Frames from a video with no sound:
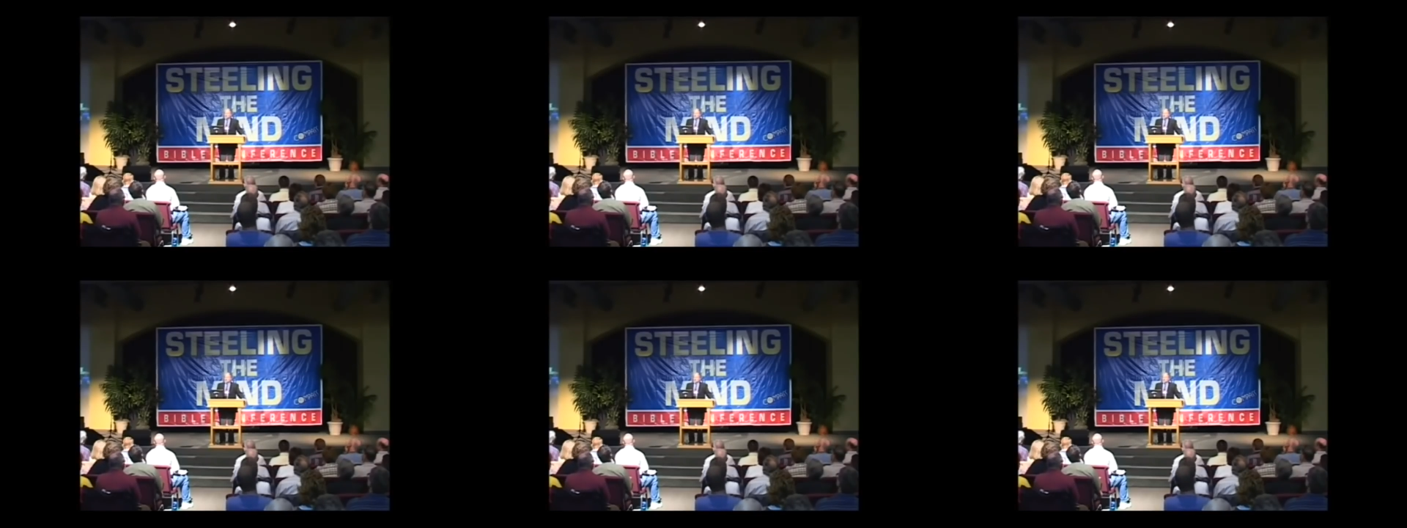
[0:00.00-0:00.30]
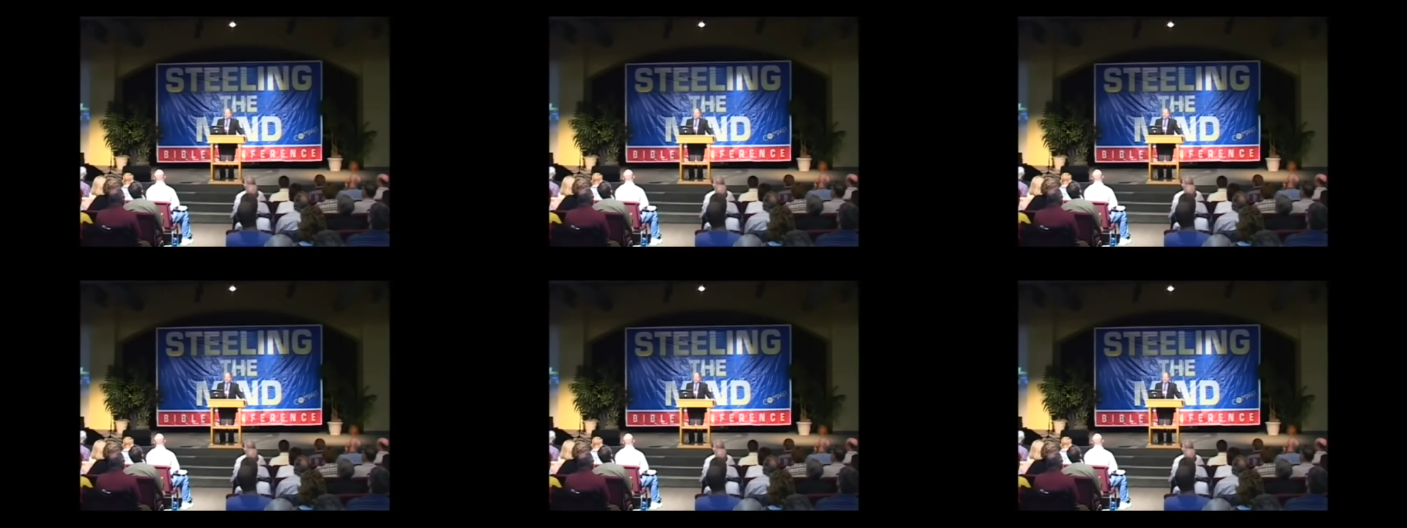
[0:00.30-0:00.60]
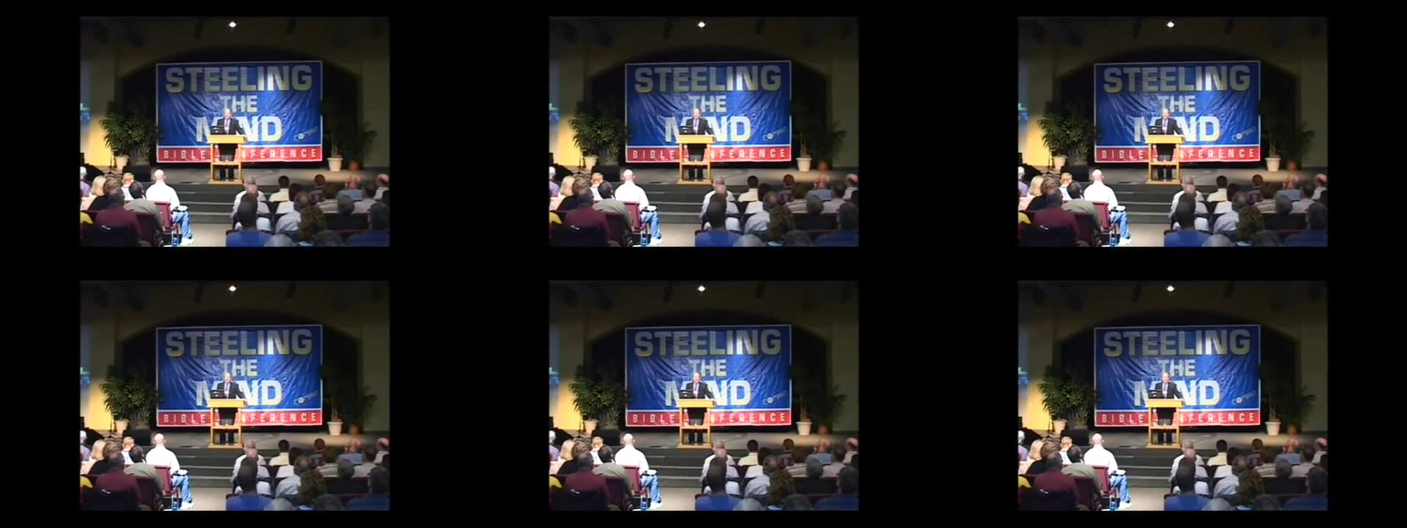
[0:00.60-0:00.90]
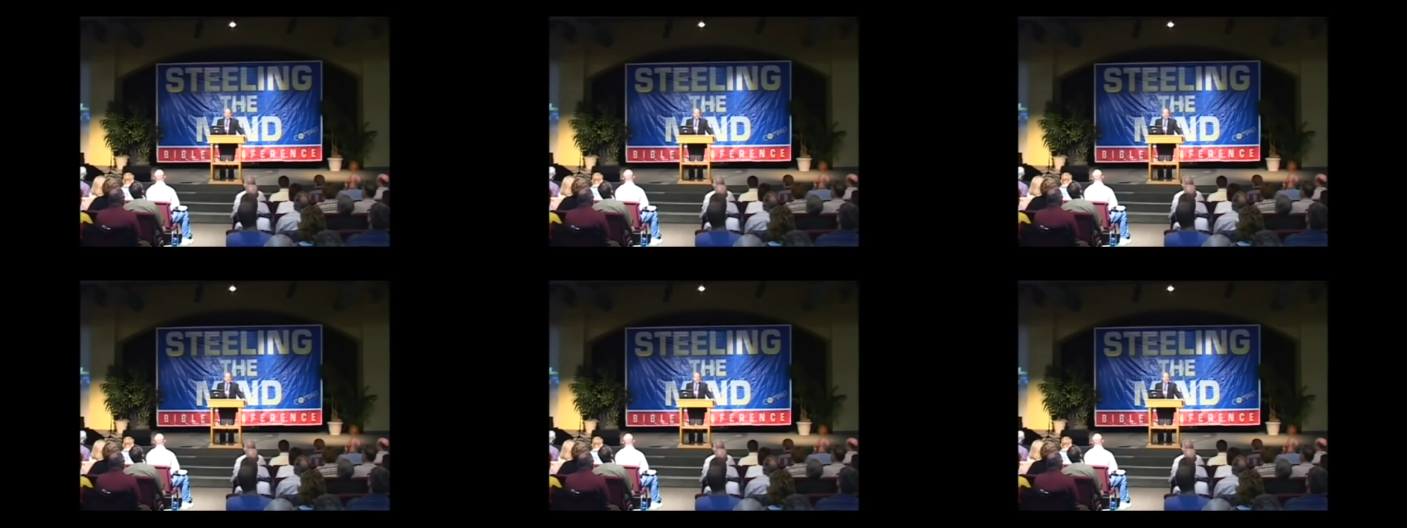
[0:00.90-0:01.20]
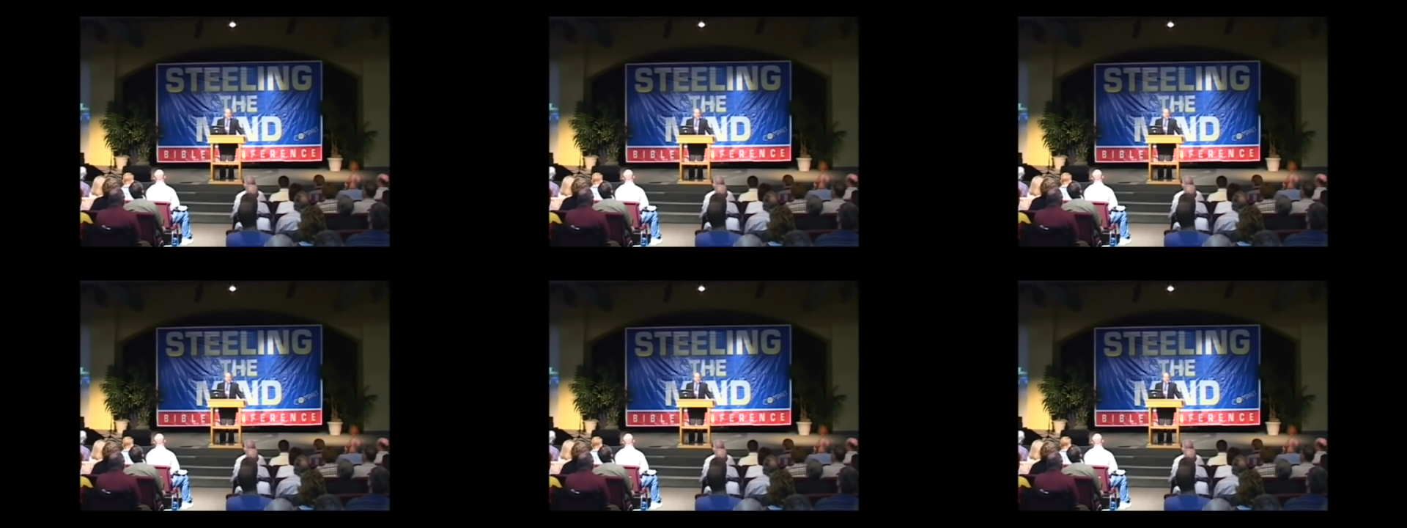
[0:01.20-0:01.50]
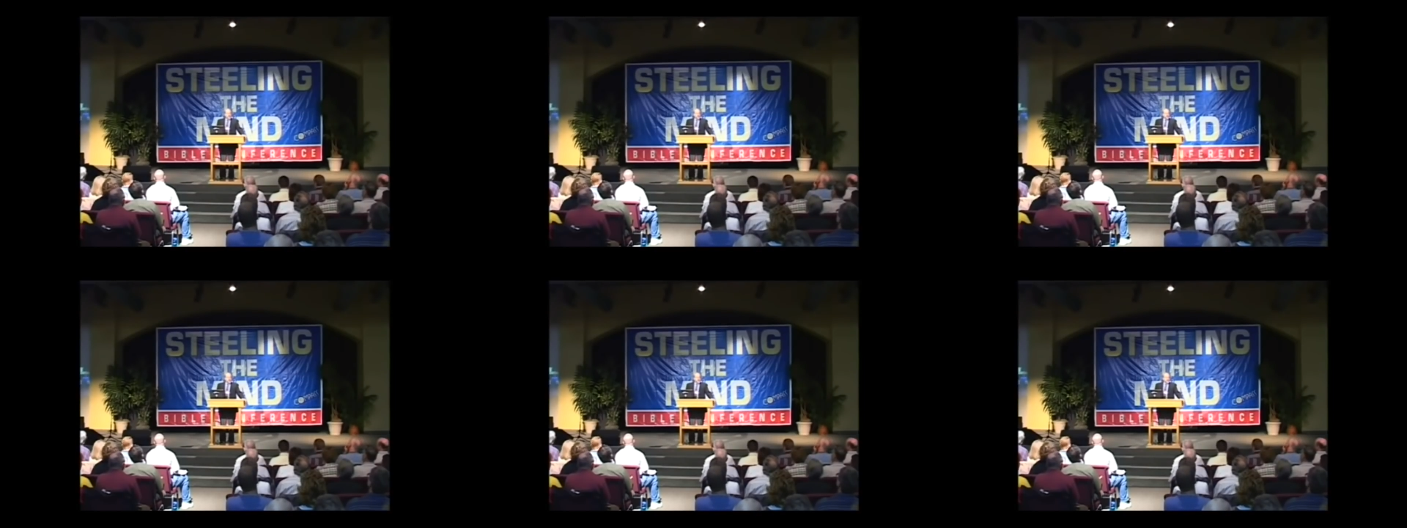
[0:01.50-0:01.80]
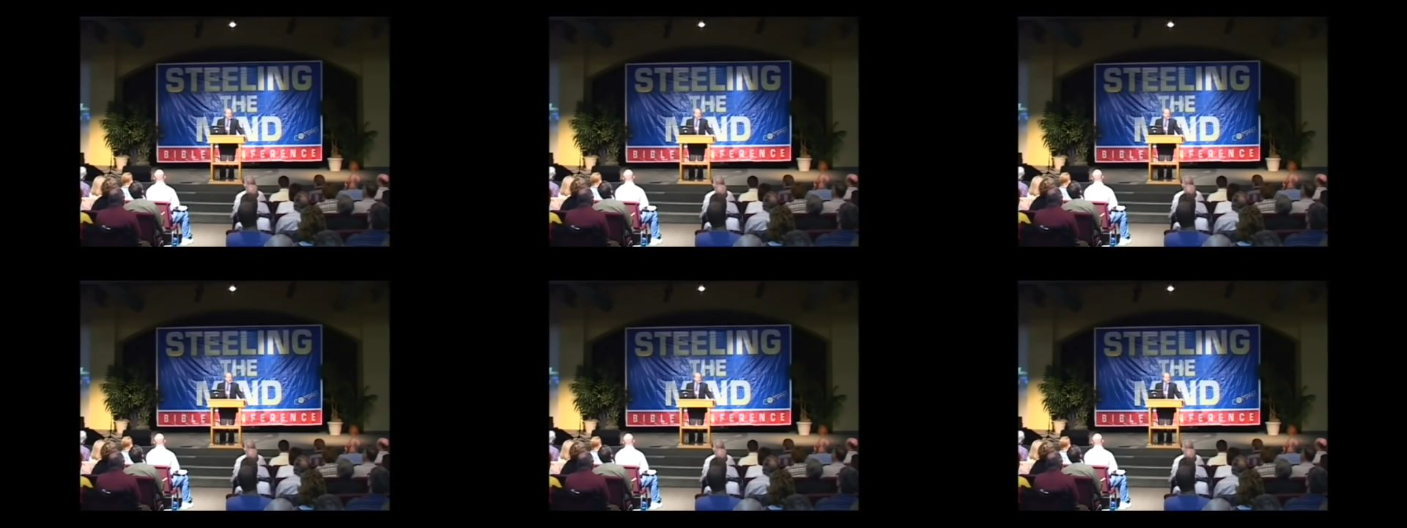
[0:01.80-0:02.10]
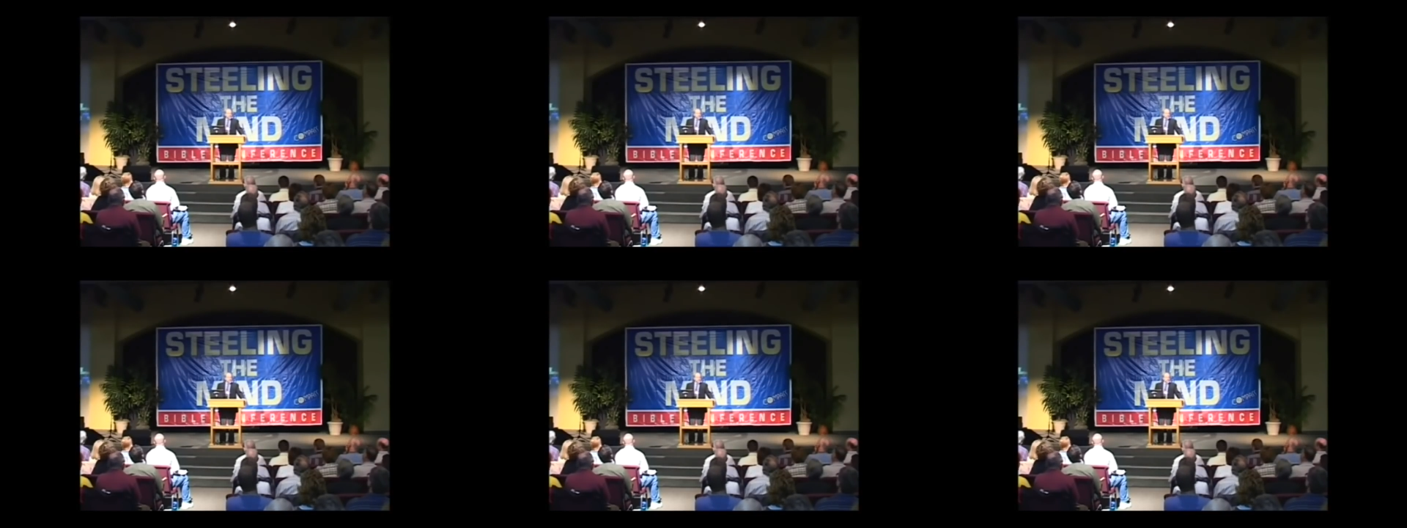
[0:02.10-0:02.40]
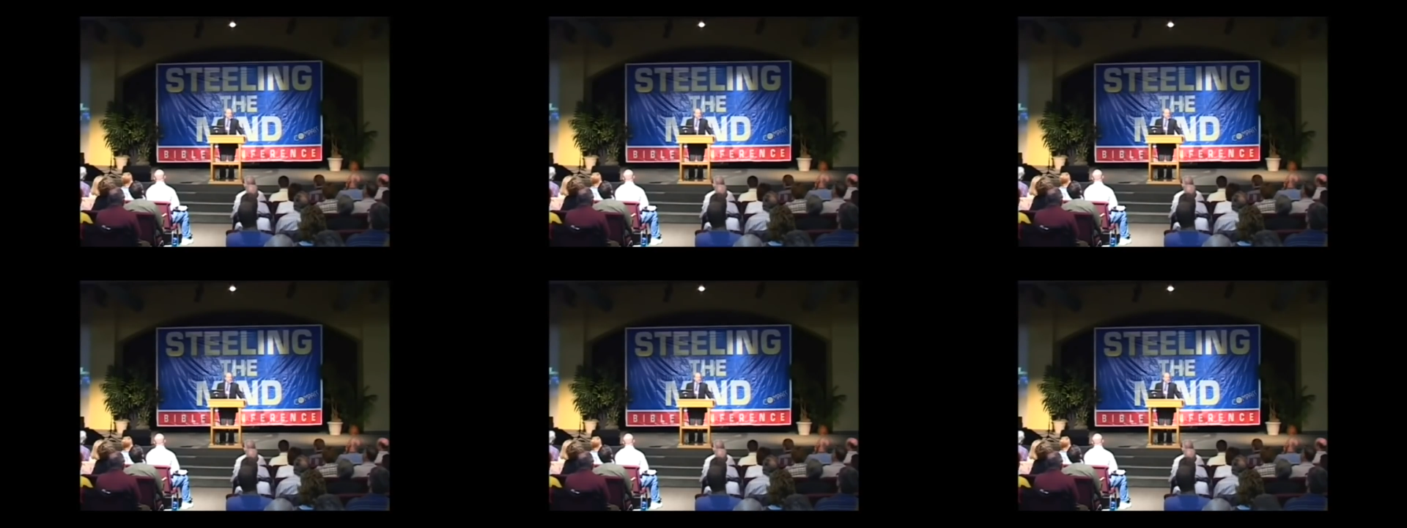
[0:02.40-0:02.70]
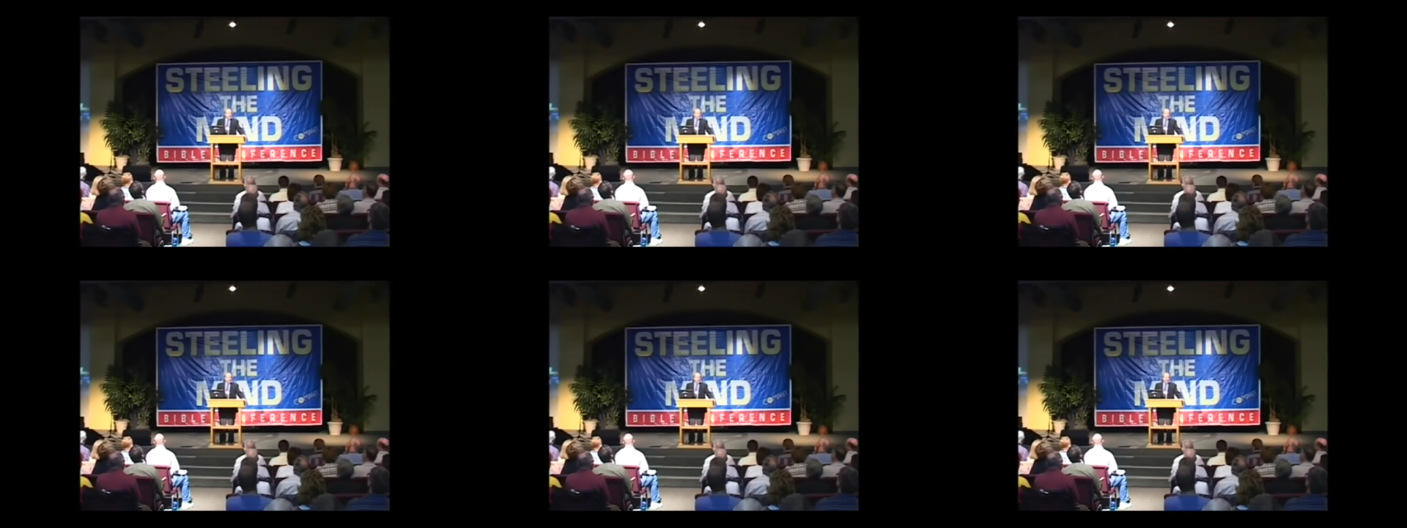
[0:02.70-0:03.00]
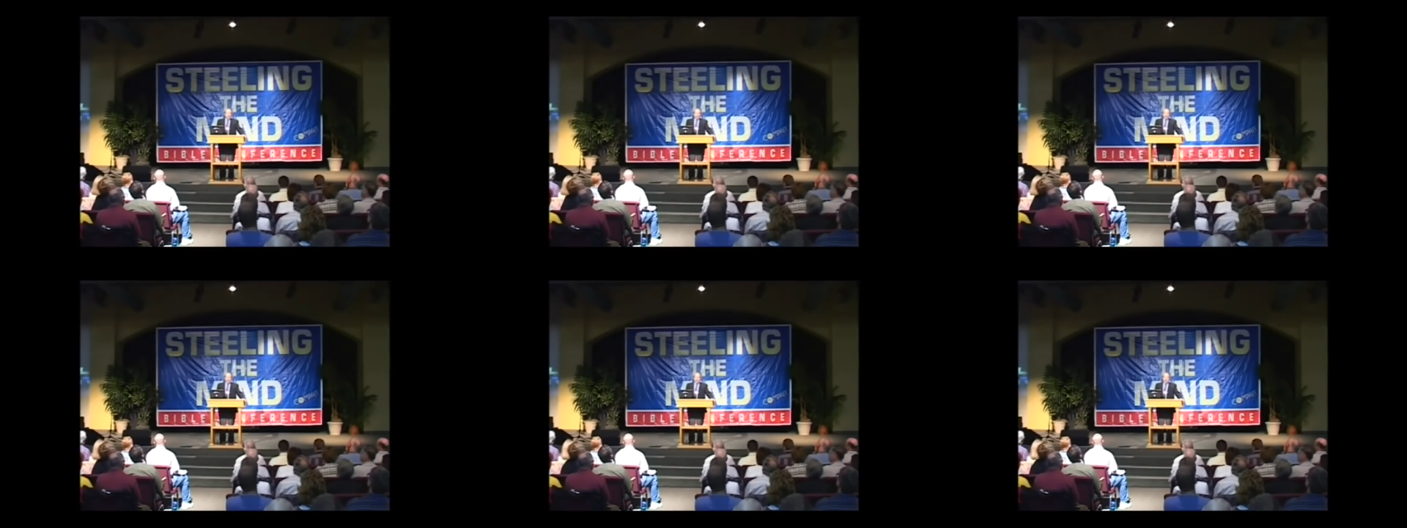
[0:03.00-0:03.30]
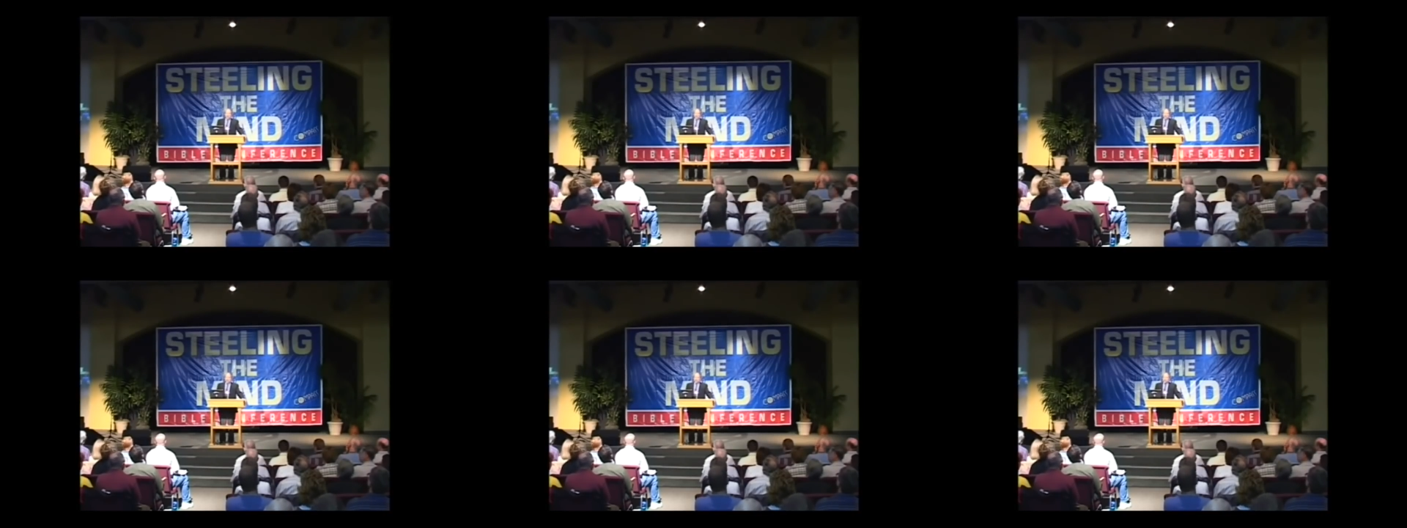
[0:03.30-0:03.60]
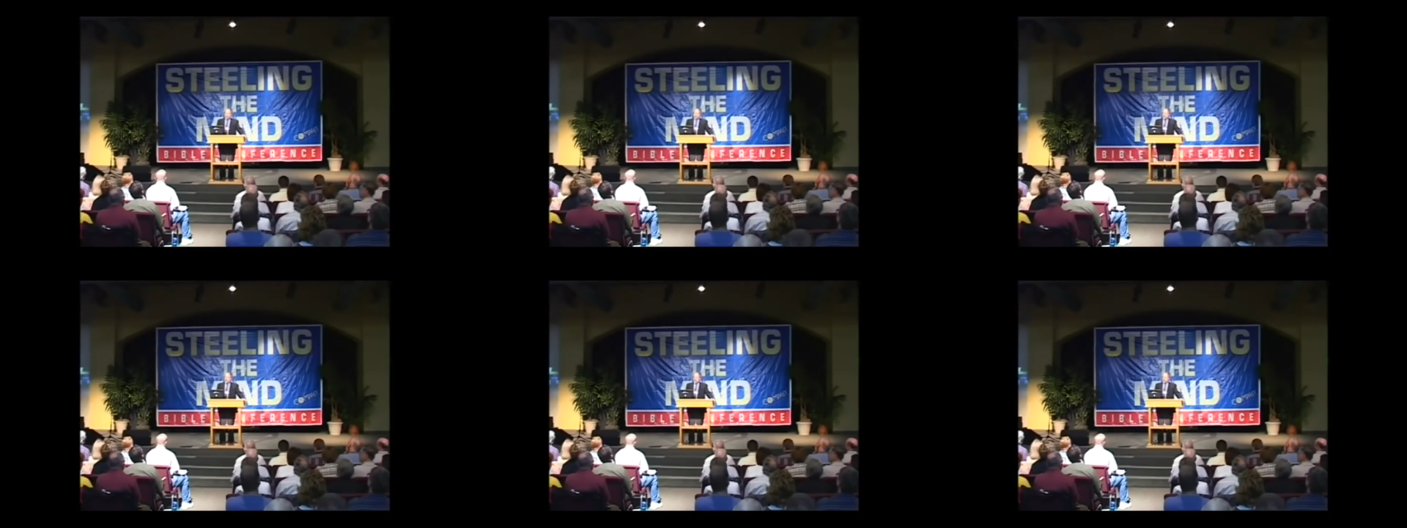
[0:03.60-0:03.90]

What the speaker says: [unreadable: no face in view]